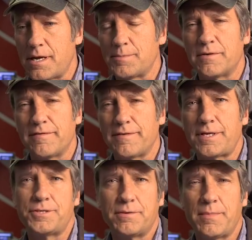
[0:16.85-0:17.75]
an
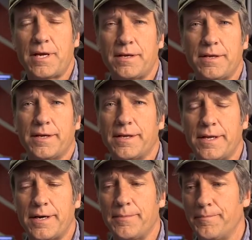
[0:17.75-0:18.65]
observation made in,
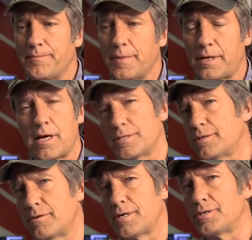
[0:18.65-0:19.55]
um, in
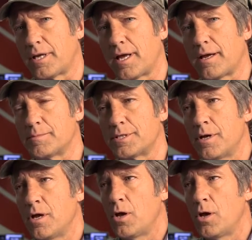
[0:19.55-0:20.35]
concentration camps